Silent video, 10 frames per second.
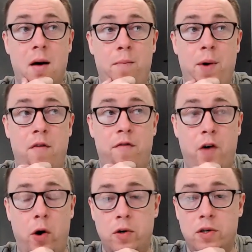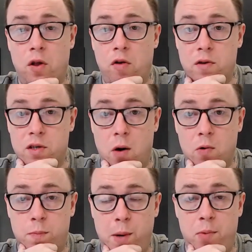but focus on the
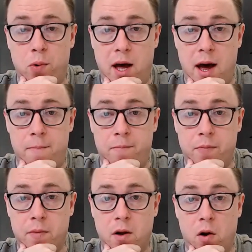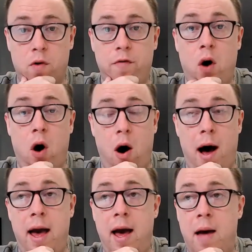results people get. Look for
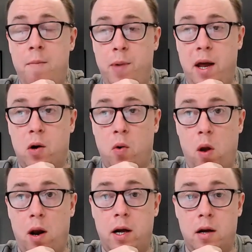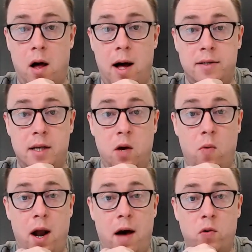higher and better quality clients, then you
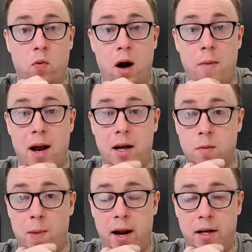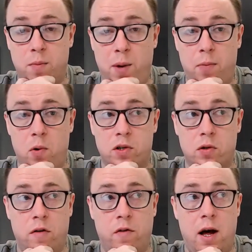won't have to worry about explaining it to people. It's
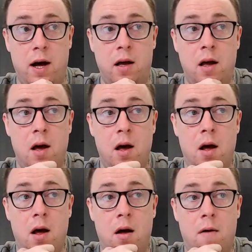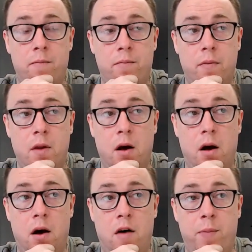sort of like,
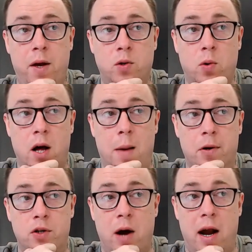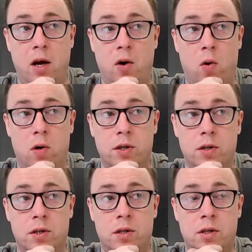I've been to a couple of training
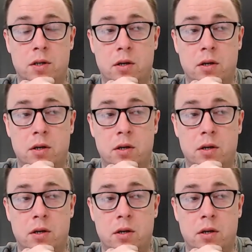courses